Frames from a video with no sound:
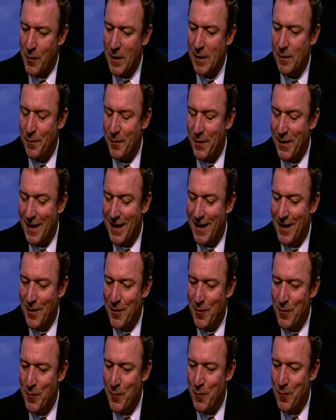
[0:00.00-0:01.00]
Well,
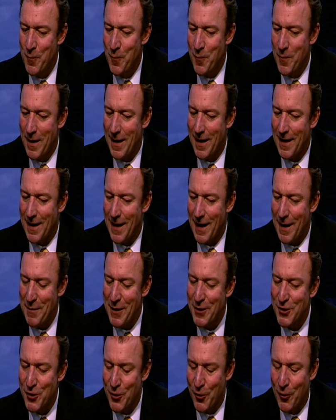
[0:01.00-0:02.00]
I
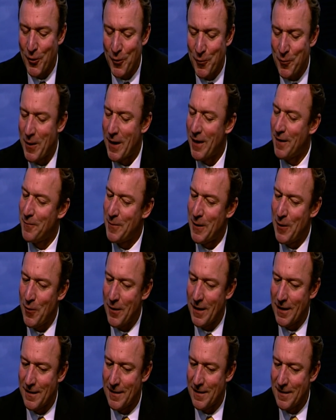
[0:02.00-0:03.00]
mentioned earlier, we
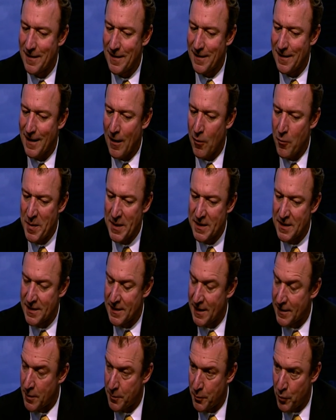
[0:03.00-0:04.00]
look at our
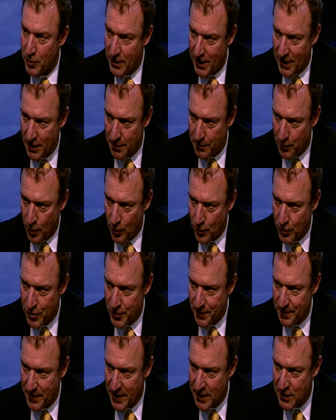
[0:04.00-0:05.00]
business as a boutique approach,